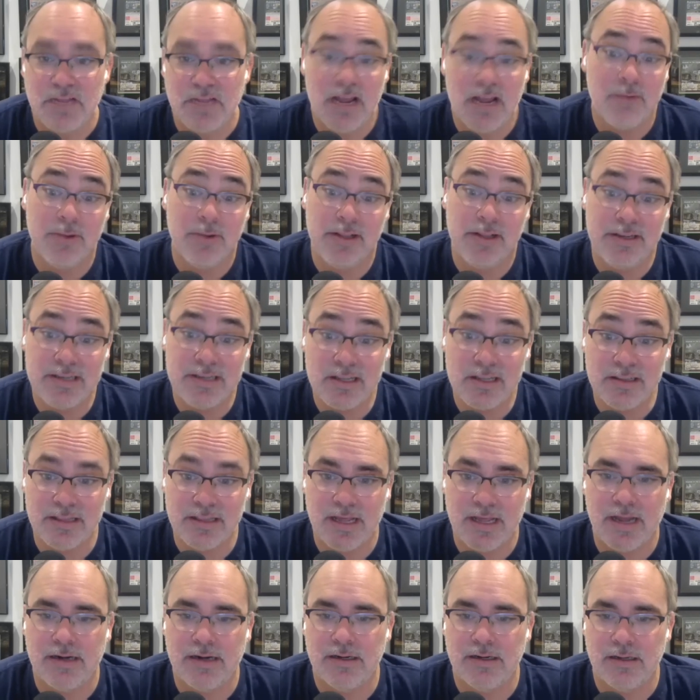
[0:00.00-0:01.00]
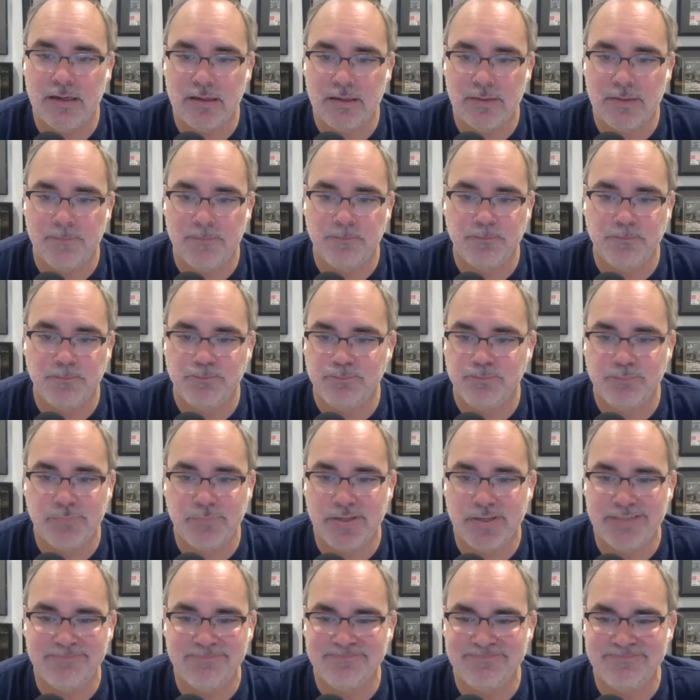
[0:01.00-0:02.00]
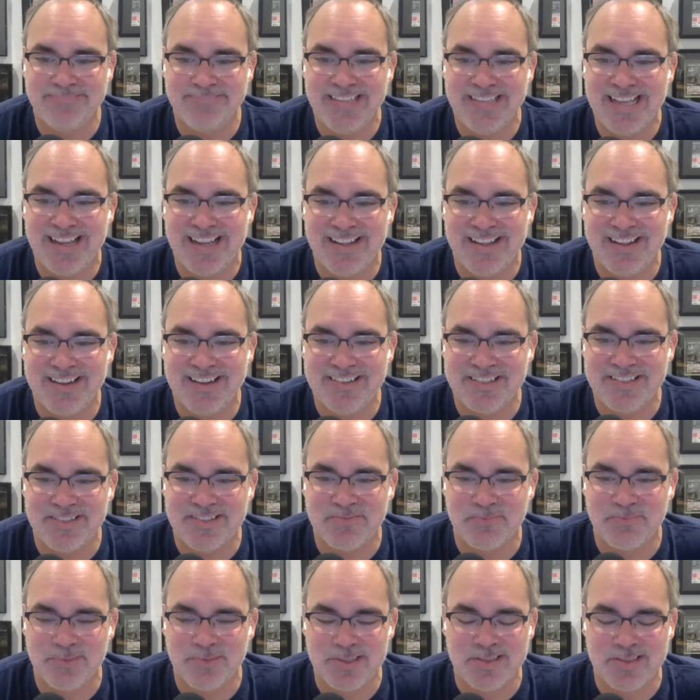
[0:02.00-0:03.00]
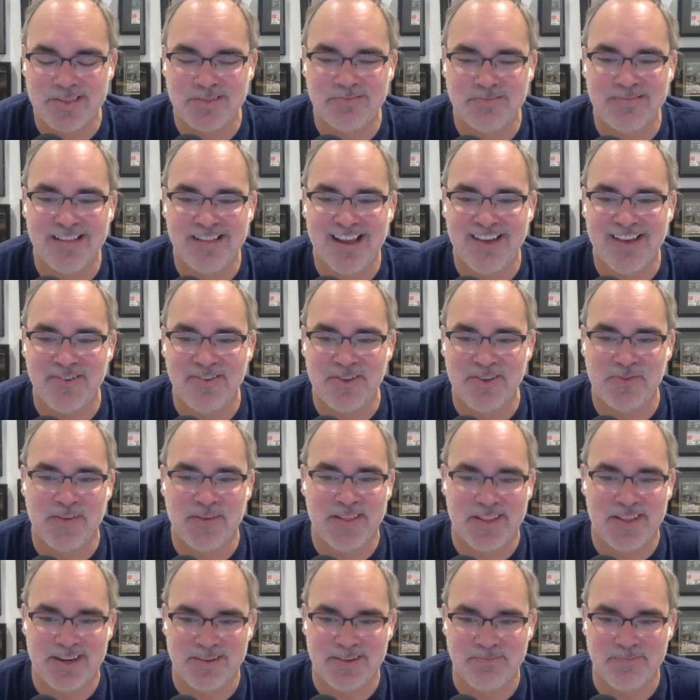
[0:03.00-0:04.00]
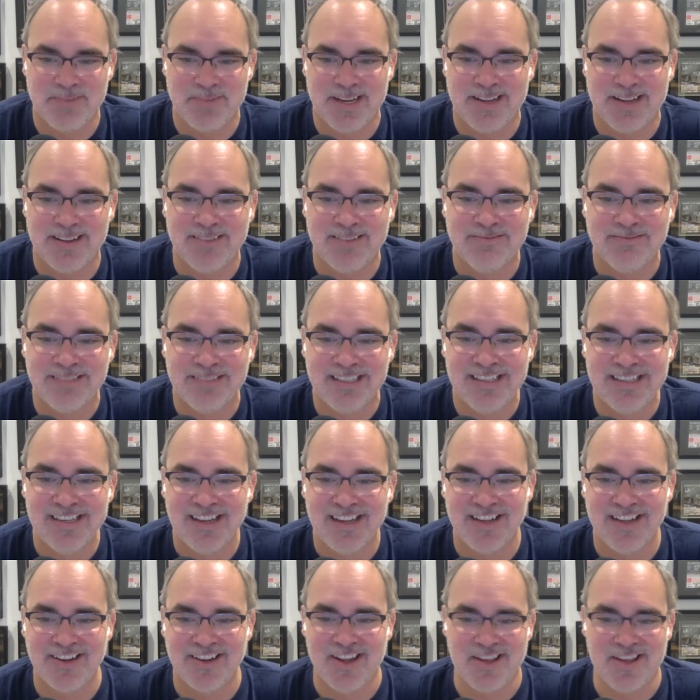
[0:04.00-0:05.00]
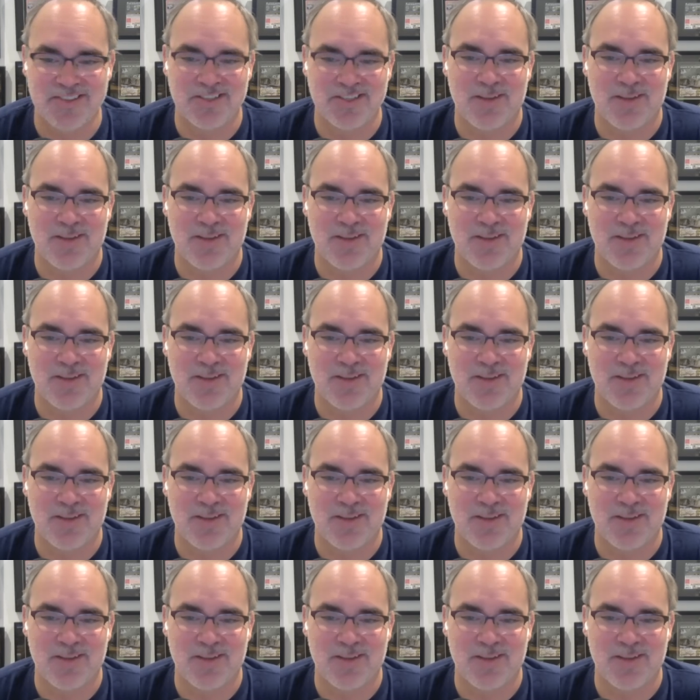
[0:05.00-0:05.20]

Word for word: I really dug that. Um, but yeah, I just was I always found that I'd be a, a lost